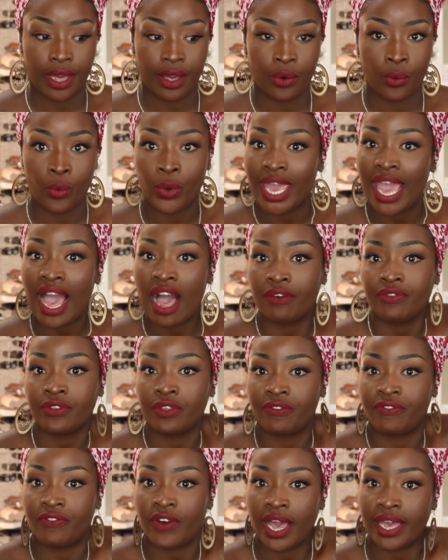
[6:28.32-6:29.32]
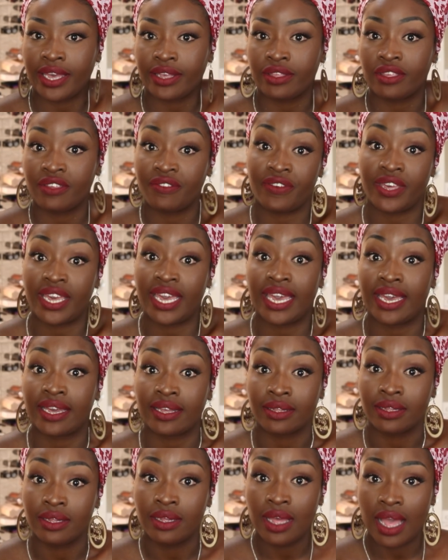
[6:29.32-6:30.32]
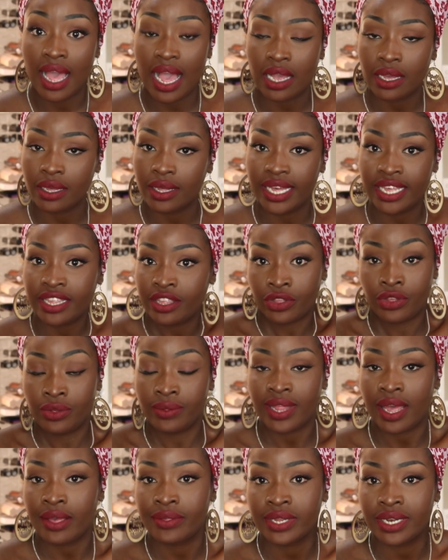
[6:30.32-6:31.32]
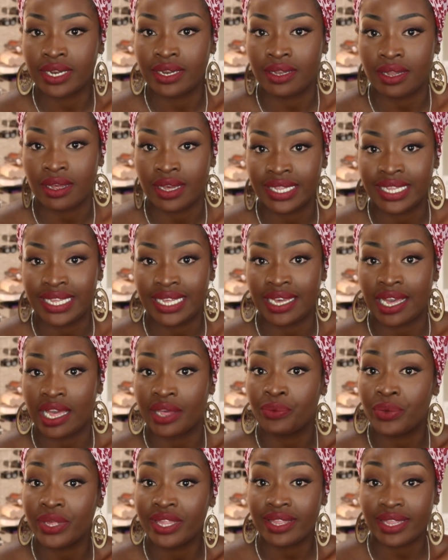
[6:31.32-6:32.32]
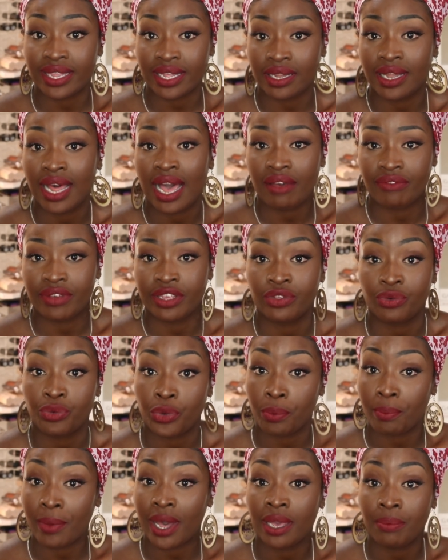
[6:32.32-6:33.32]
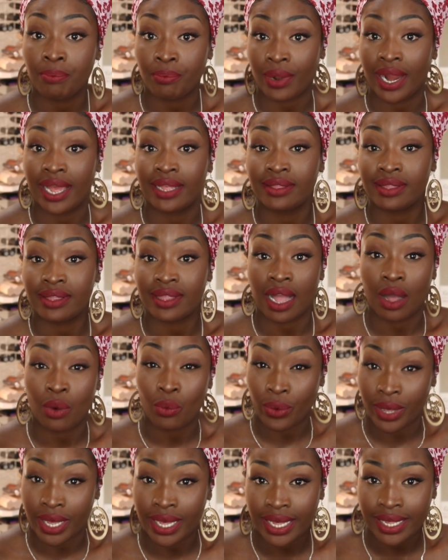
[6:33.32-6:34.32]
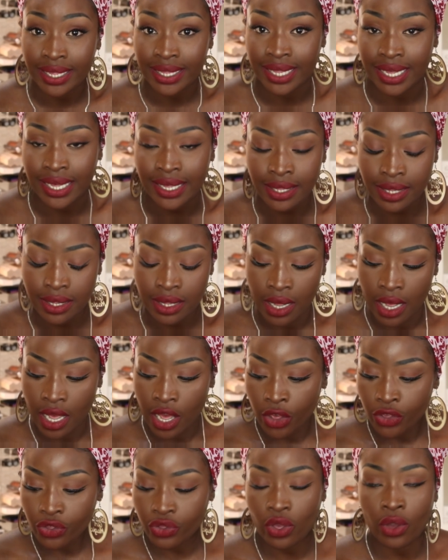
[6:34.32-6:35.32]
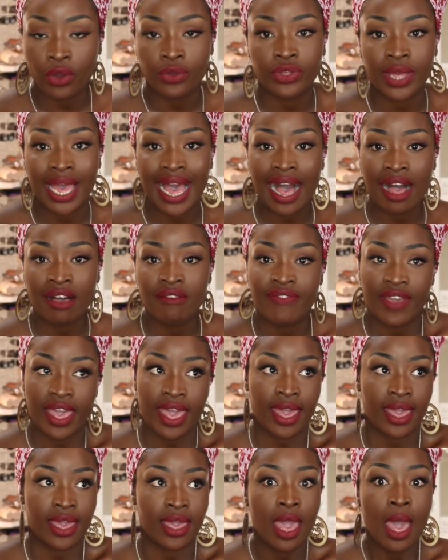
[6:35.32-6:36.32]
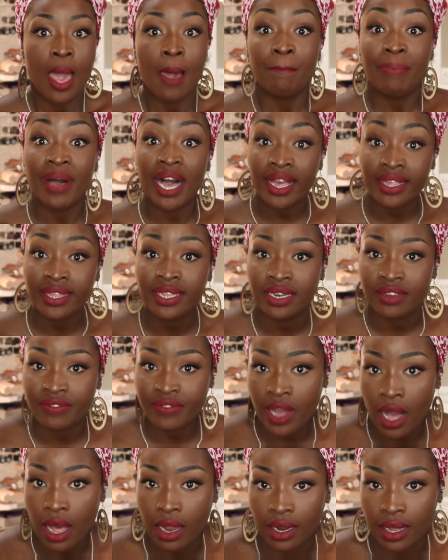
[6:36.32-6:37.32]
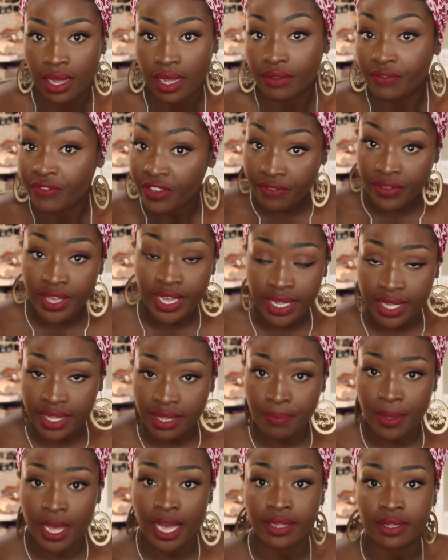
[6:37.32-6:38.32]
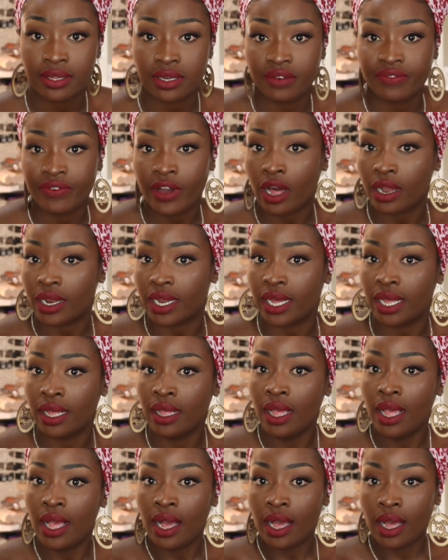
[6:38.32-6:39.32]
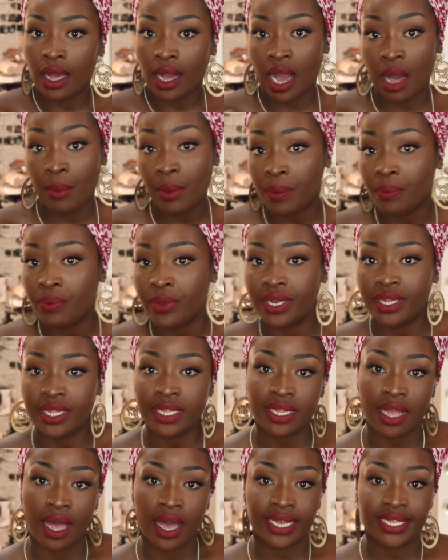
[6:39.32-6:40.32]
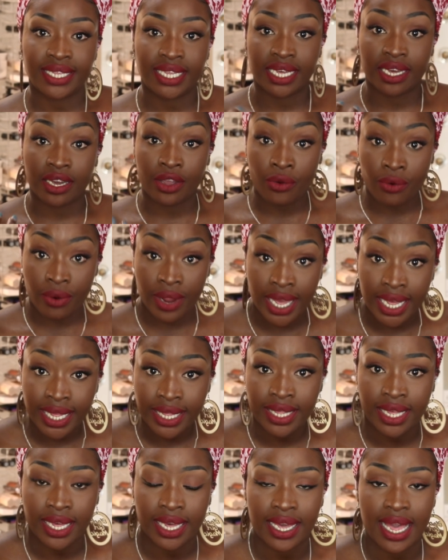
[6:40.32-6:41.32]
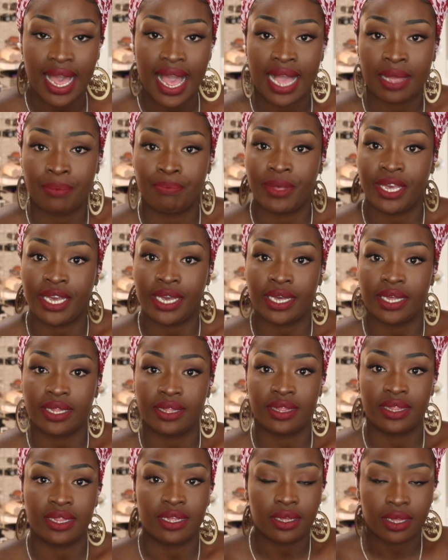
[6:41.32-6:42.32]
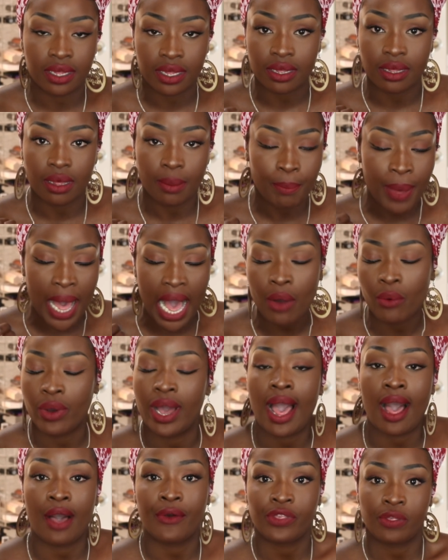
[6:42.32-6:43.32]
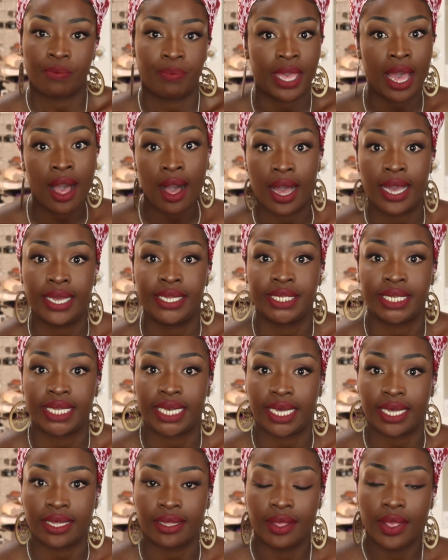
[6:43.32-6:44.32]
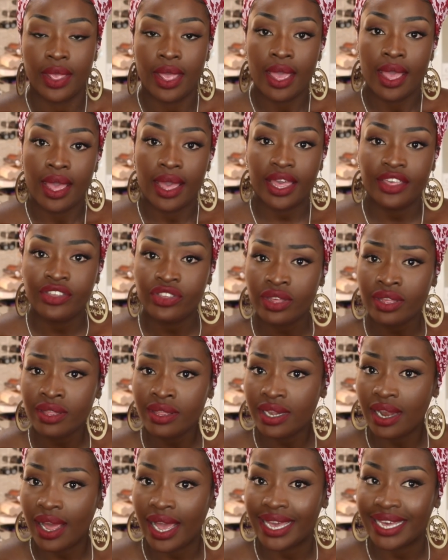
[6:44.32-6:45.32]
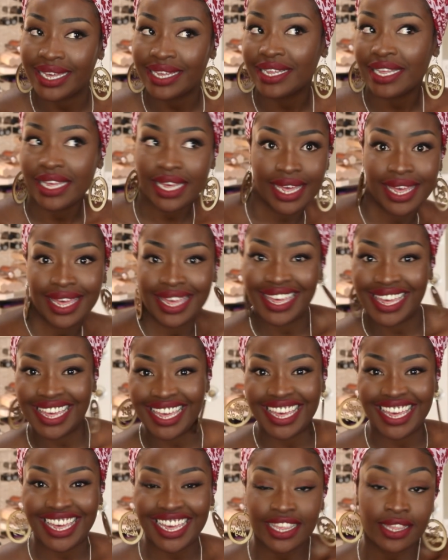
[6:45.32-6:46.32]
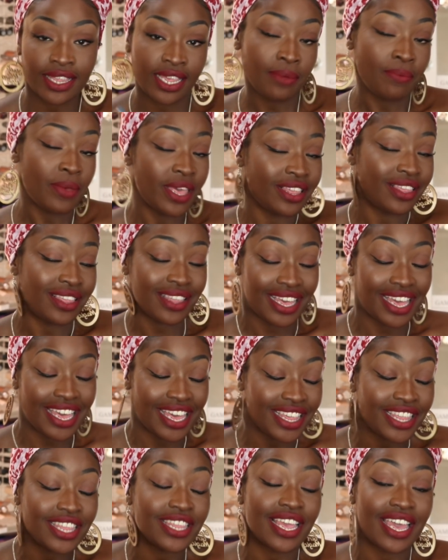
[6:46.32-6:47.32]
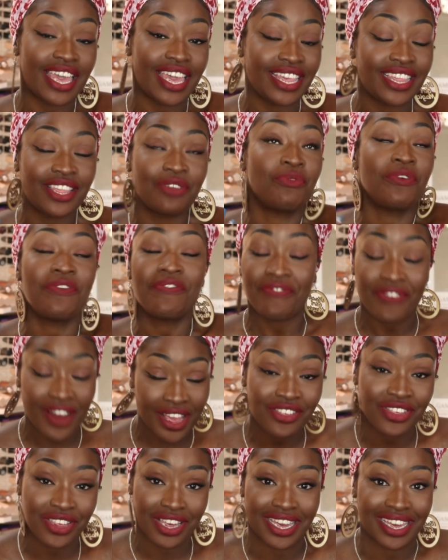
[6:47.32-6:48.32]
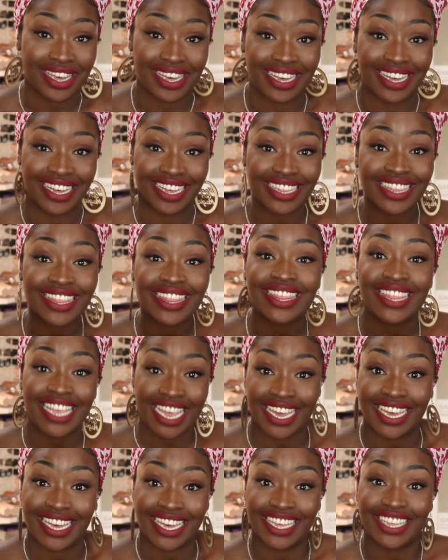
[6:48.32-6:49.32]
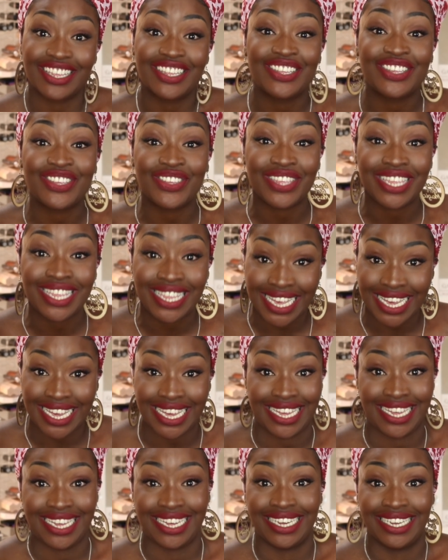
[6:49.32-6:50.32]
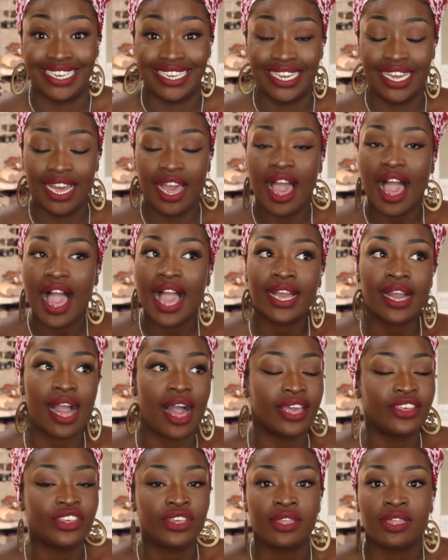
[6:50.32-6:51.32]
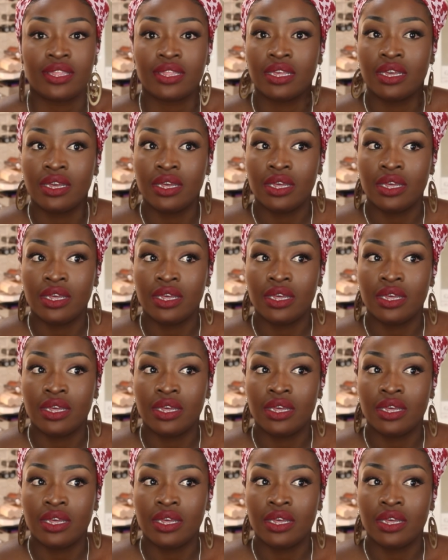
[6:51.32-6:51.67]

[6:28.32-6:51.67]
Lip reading: we have to fight to fit in. And it's 2019 and we're still having to remind brands that we exist. So to have a person of color, Vivian is a person of color, come up with this idea, create it, and be the powerhouse behind it, it's just like, it's a refreshing thing to see. And I just